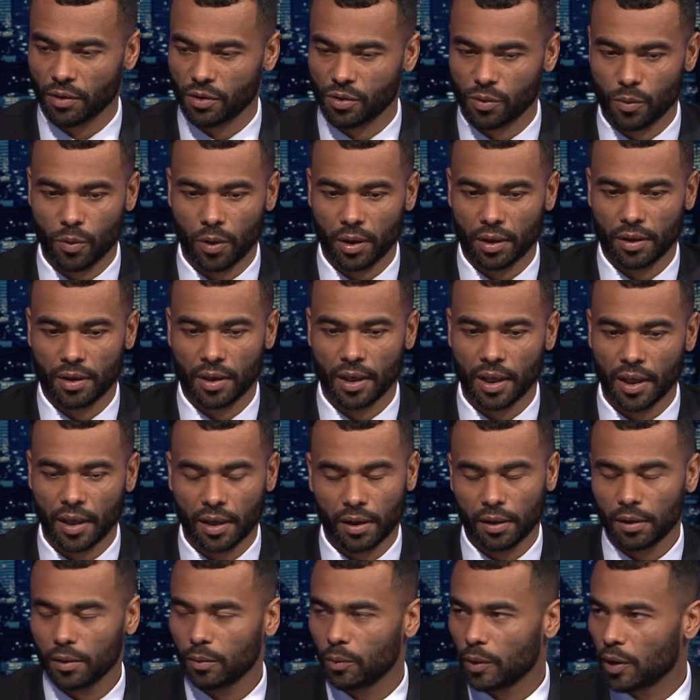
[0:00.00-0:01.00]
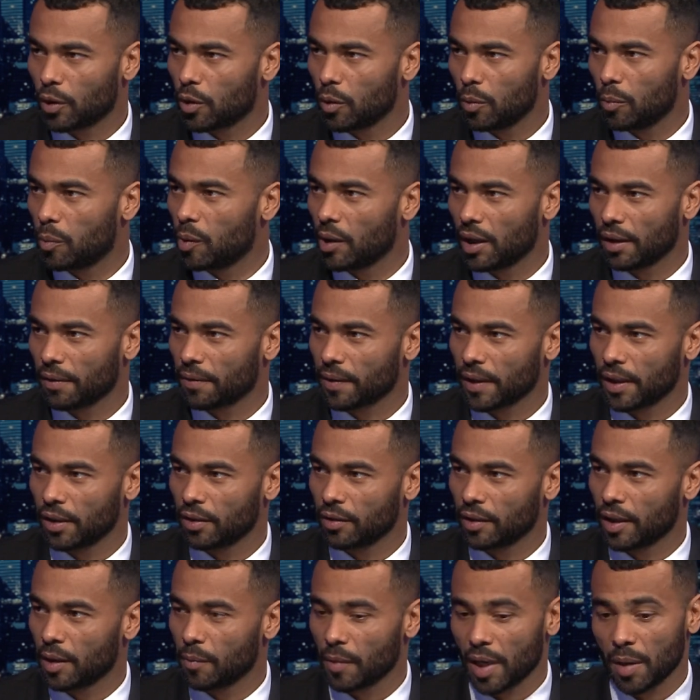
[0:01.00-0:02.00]
the squad, we couldn't put our
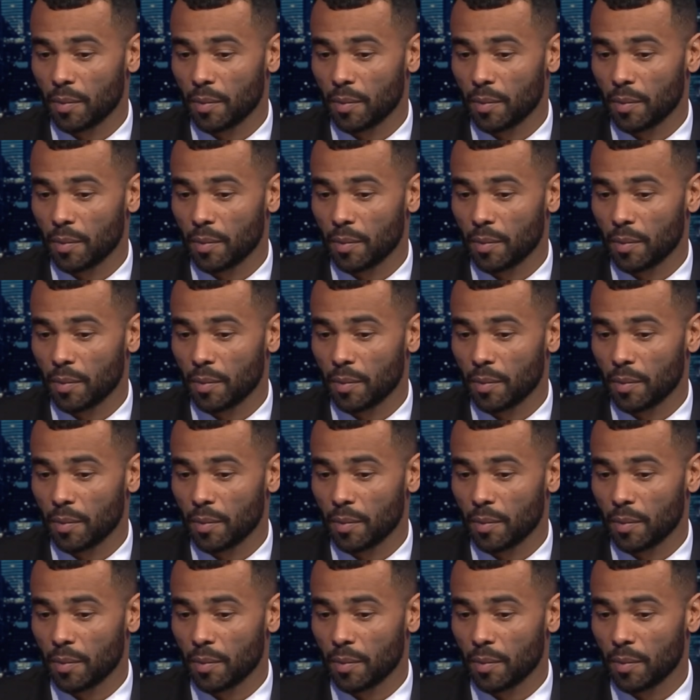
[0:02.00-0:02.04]
finger on it.